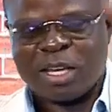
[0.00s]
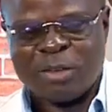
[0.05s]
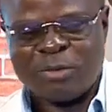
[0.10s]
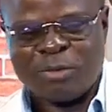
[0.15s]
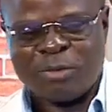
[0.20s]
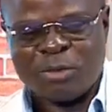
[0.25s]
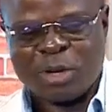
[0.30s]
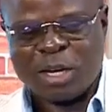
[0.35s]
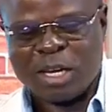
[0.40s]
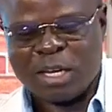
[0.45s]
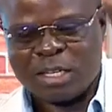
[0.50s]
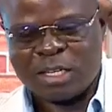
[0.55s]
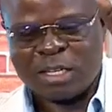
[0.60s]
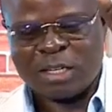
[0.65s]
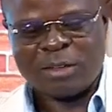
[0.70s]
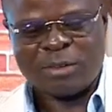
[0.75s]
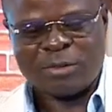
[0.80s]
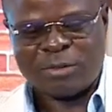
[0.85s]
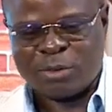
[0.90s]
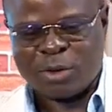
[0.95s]
If your
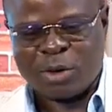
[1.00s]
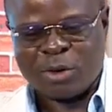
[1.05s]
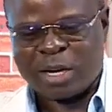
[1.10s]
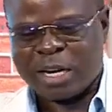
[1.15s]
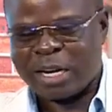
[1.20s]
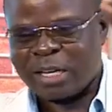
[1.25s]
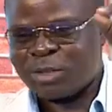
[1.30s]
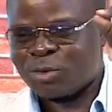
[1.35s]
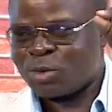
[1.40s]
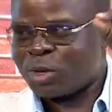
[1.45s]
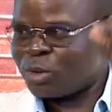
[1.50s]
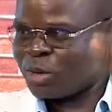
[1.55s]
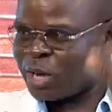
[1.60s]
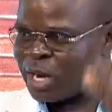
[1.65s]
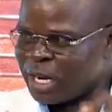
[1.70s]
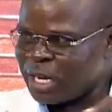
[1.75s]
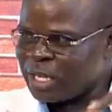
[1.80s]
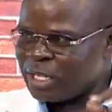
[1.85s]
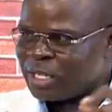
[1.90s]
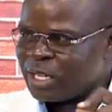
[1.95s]
work is well
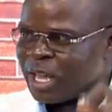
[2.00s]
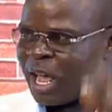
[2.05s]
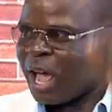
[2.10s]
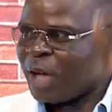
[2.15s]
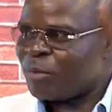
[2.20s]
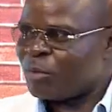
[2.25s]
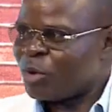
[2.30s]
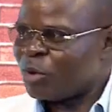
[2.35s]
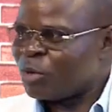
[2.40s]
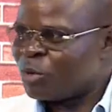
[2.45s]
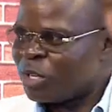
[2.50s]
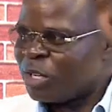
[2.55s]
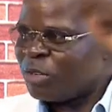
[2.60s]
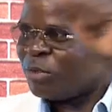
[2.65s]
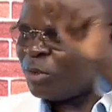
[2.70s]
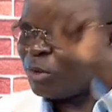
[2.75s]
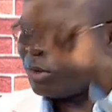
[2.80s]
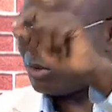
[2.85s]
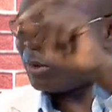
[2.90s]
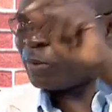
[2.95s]
organized, I'm going to
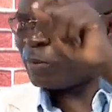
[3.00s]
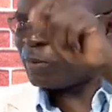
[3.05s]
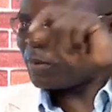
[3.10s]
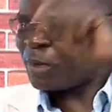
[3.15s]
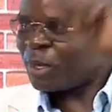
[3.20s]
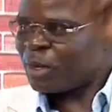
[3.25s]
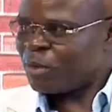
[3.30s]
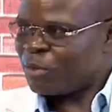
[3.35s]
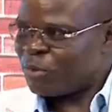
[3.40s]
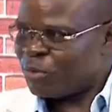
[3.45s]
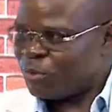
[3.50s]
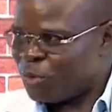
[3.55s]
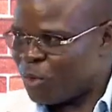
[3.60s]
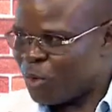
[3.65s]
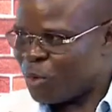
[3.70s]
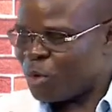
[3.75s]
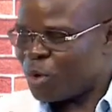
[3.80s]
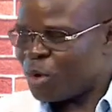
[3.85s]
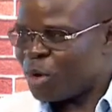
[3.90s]
give you 4.